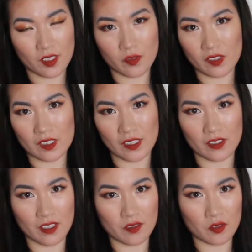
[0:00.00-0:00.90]
Obviously I
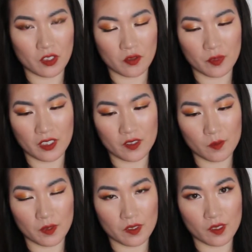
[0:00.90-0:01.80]
don't have stretch marks,
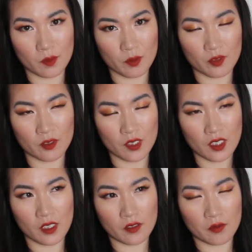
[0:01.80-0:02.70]
but some people
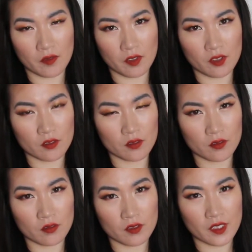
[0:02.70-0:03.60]
on the
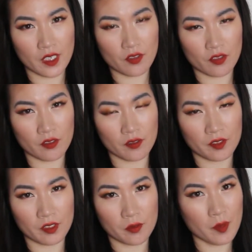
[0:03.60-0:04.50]
review section of
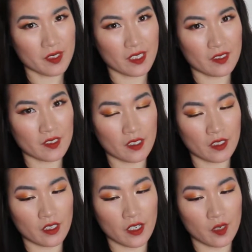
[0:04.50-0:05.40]
their website saying
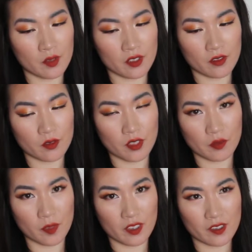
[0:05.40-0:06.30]
it helps the
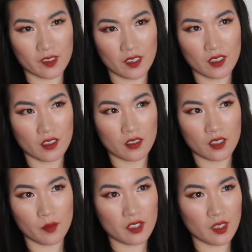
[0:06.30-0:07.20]
stretch marks.
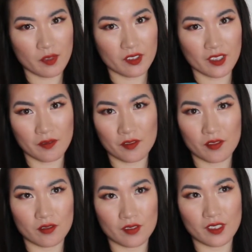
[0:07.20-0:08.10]
Comment down below if
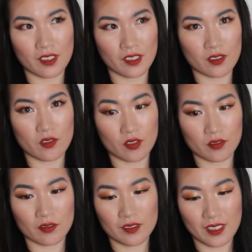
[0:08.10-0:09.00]
you think it's
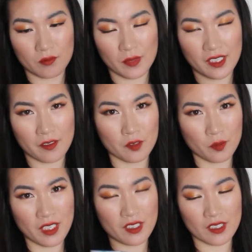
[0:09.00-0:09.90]
true. Mainly for
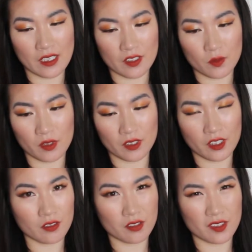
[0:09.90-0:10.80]
me, I just want to
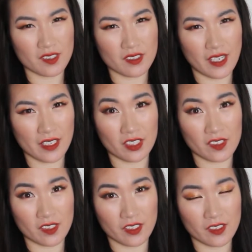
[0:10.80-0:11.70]
kill those acne
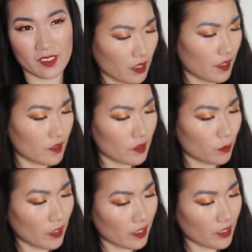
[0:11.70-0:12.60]
scars. It's
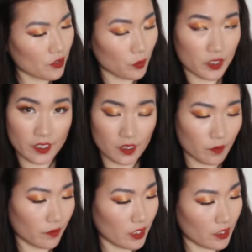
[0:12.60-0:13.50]

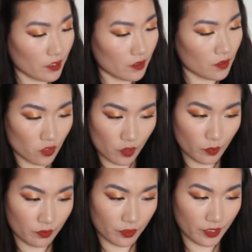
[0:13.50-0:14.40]
100% vegan,
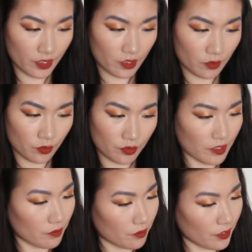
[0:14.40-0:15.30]
GMO-free,
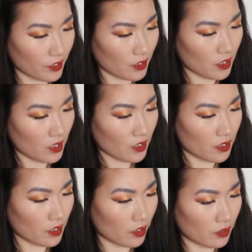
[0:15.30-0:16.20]
cruelty-free,
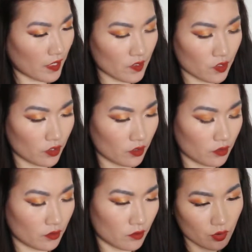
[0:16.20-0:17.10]

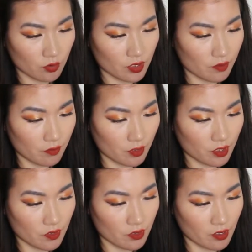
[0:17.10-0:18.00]
eco-ethical,
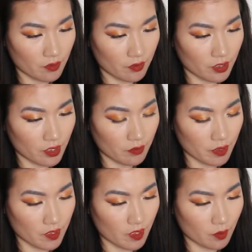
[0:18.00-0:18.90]
gluten-free, soy-free,
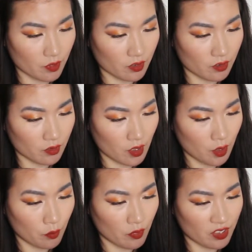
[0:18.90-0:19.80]
recyclable,
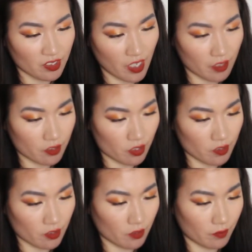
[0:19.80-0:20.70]
wind energy
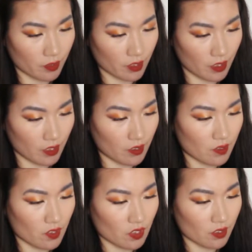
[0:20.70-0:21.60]

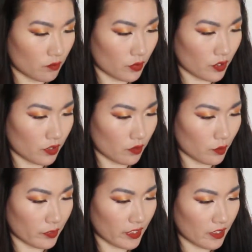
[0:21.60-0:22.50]
certificates. Pretty good
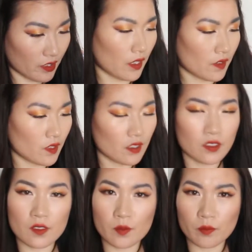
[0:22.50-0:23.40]
brand. I think
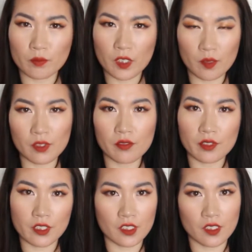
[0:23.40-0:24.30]
this company
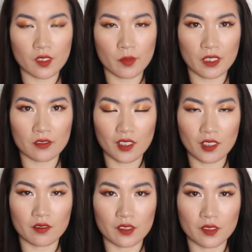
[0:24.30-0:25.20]
really care about
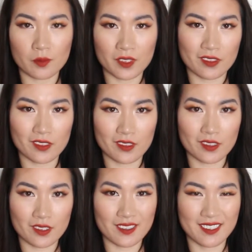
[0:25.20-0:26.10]
our Mother
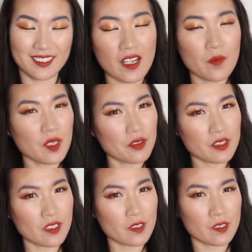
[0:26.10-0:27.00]
Earth. I've been
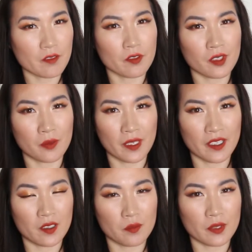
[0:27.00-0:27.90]
using this thing for a
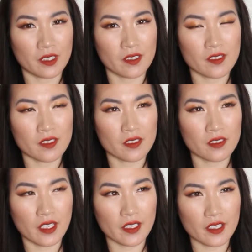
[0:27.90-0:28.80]
while, but
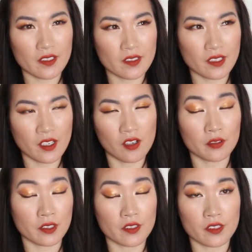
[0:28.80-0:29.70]
I can't say, oh,
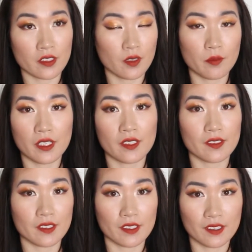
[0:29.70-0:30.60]
this is
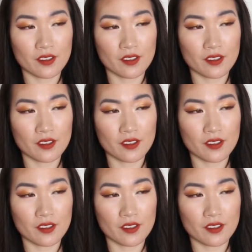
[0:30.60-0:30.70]
amazing.